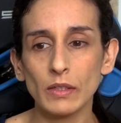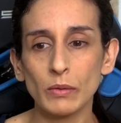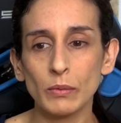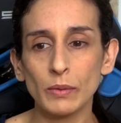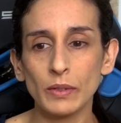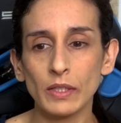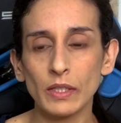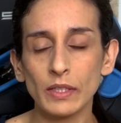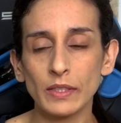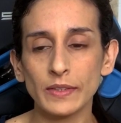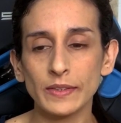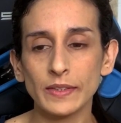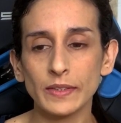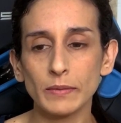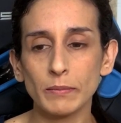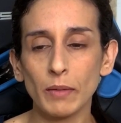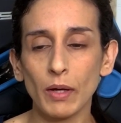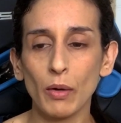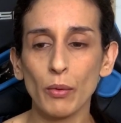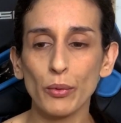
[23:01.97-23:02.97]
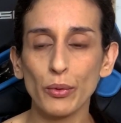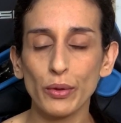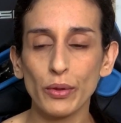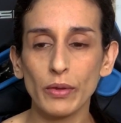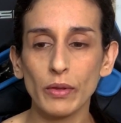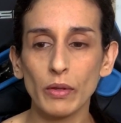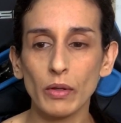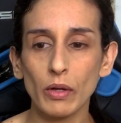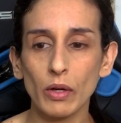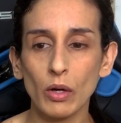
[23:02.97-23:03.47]
with his
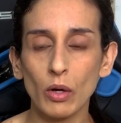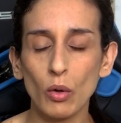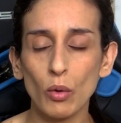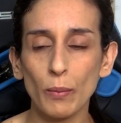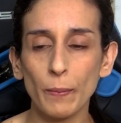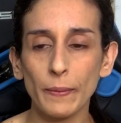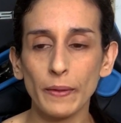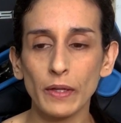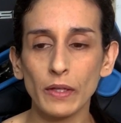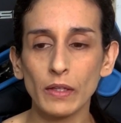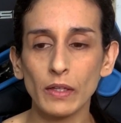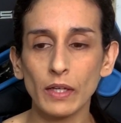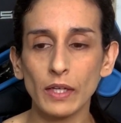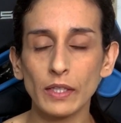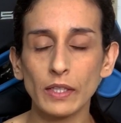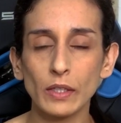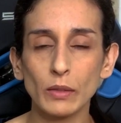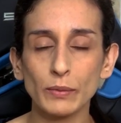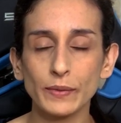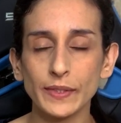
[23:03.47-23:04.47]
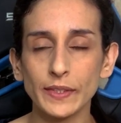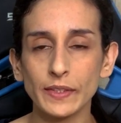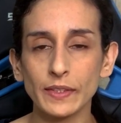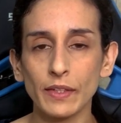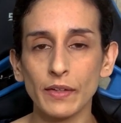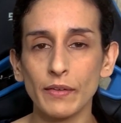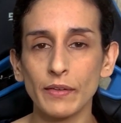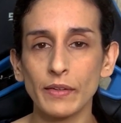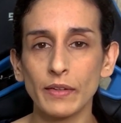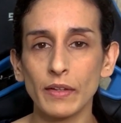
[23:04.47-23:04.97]
mouth open and he was
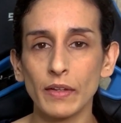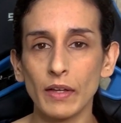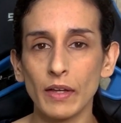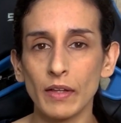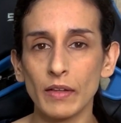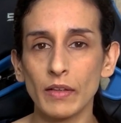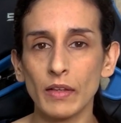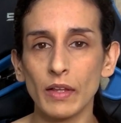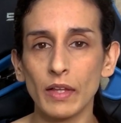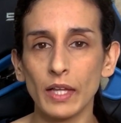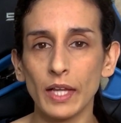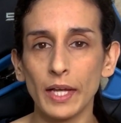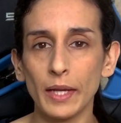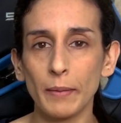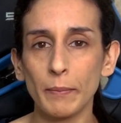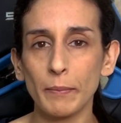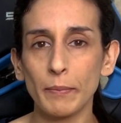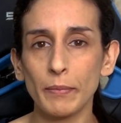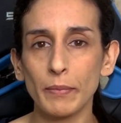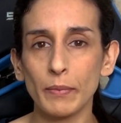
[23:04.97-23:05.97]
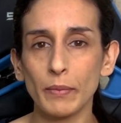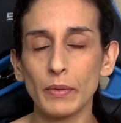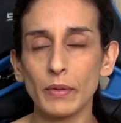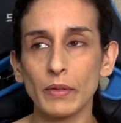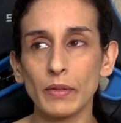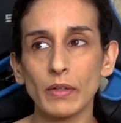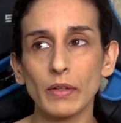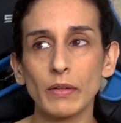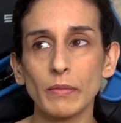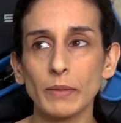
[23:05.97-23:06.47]
staring at the lamp.
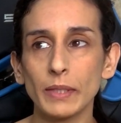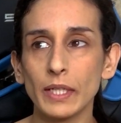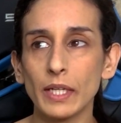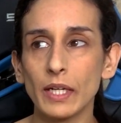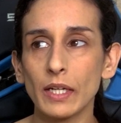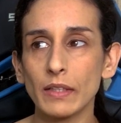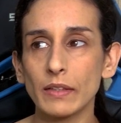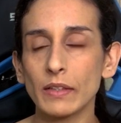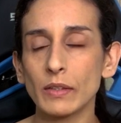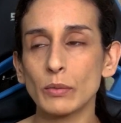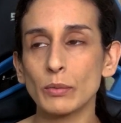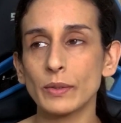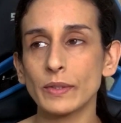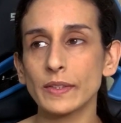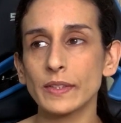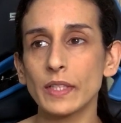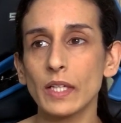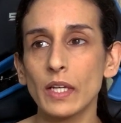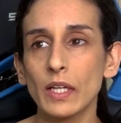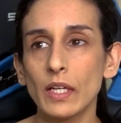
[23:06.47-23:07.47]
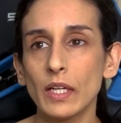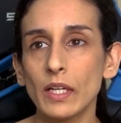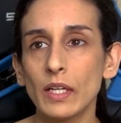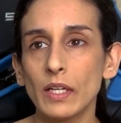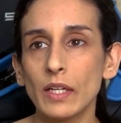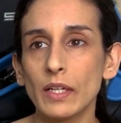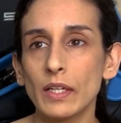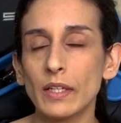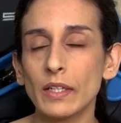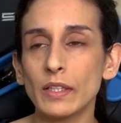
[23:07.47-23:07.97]
Oh my god,
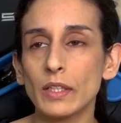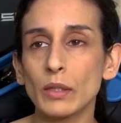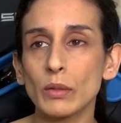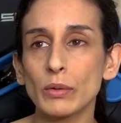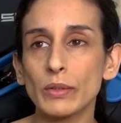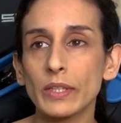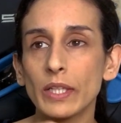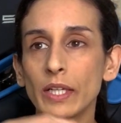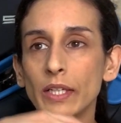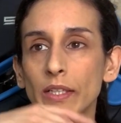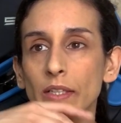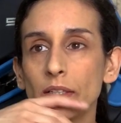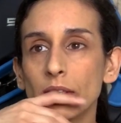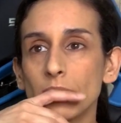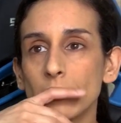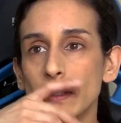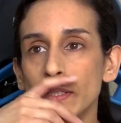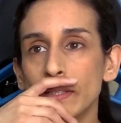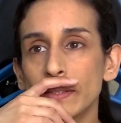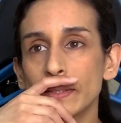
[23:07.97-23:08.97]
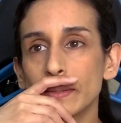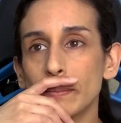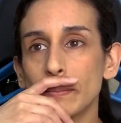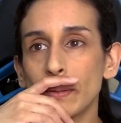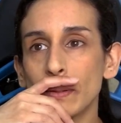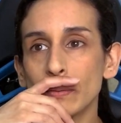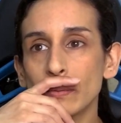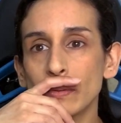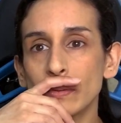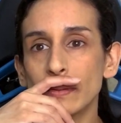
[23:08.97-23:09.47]
it looked like he's
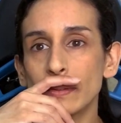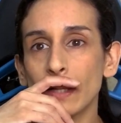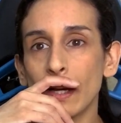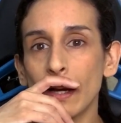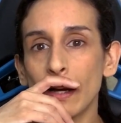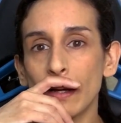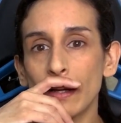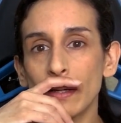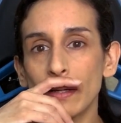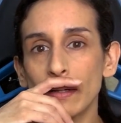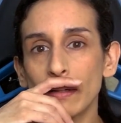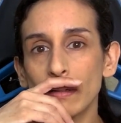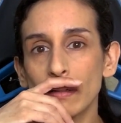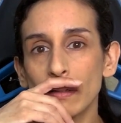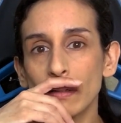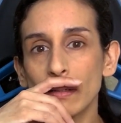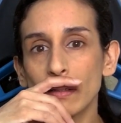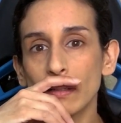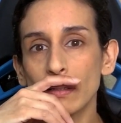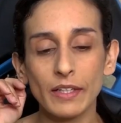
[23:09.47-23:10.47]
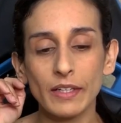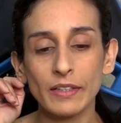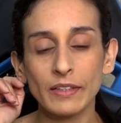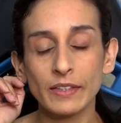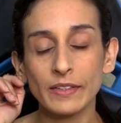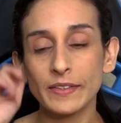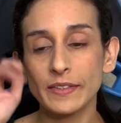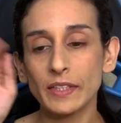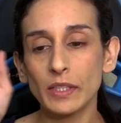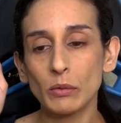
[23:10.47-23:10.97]
about to die.
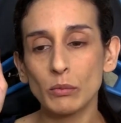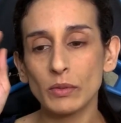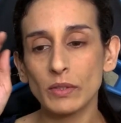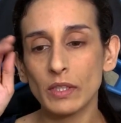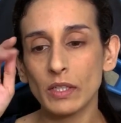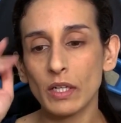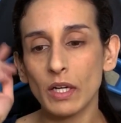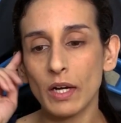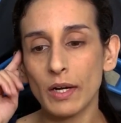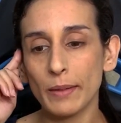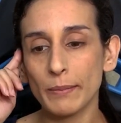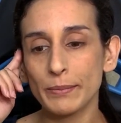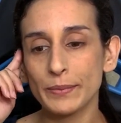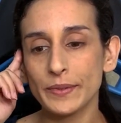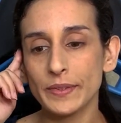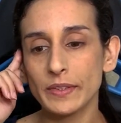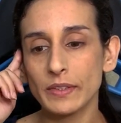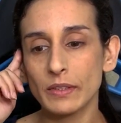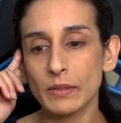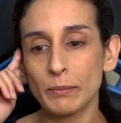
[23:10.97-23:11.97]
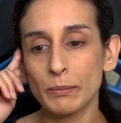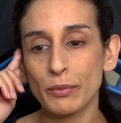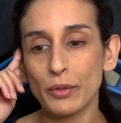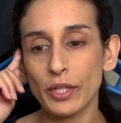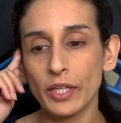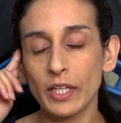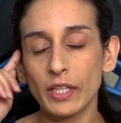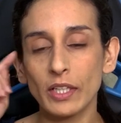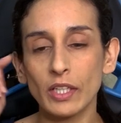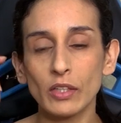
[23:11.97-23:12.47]
The scene with the cops
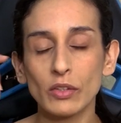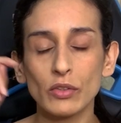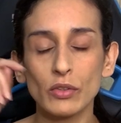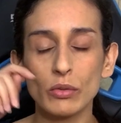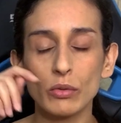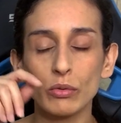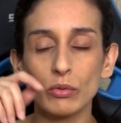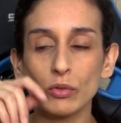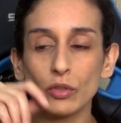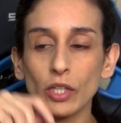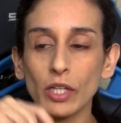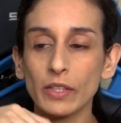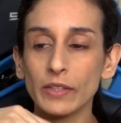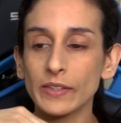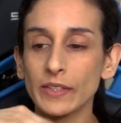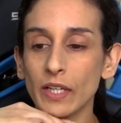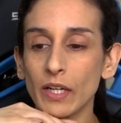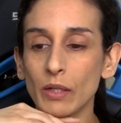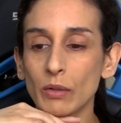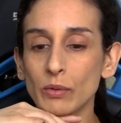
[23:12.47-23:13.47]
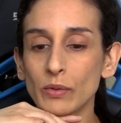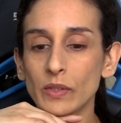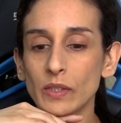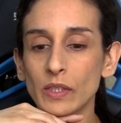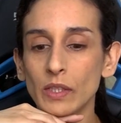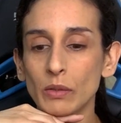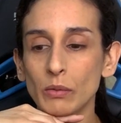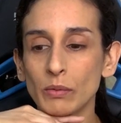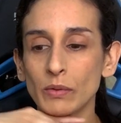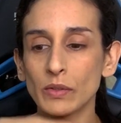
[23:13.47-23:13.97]
breaking into Chuck's house,
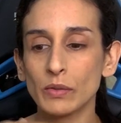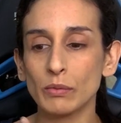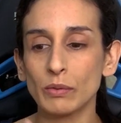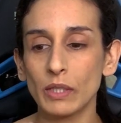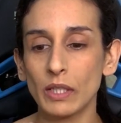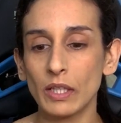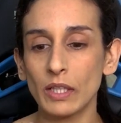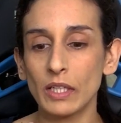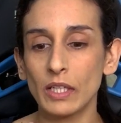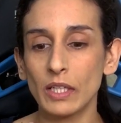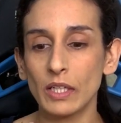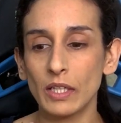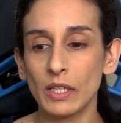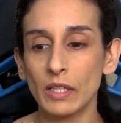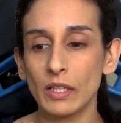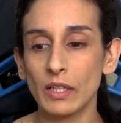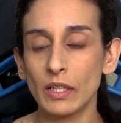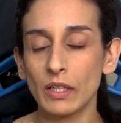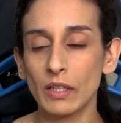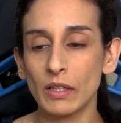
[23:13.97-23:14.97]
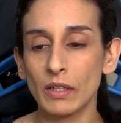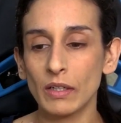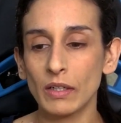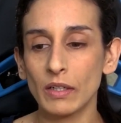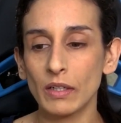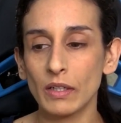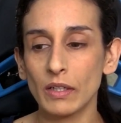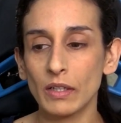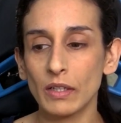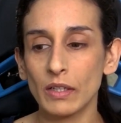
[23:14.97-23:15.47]
that was really,
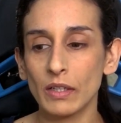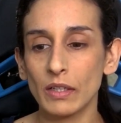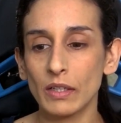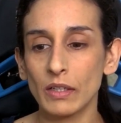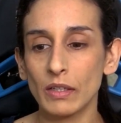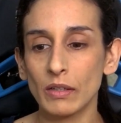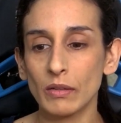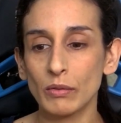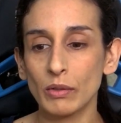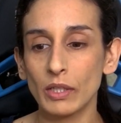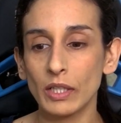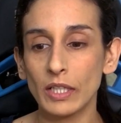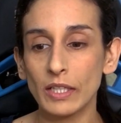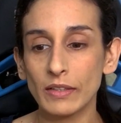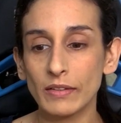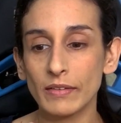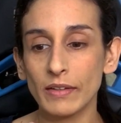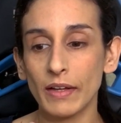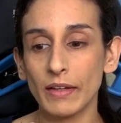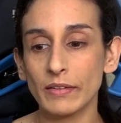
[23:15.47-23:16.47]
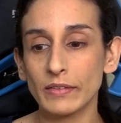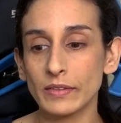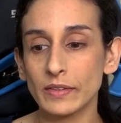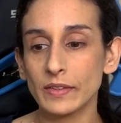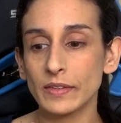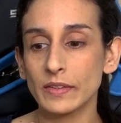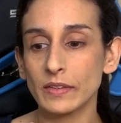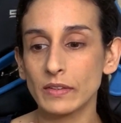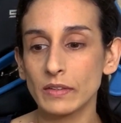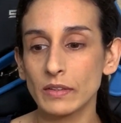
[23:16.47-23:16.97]
really
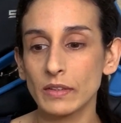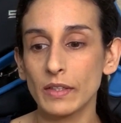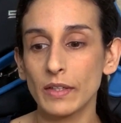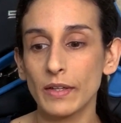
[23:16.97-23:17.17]
intense.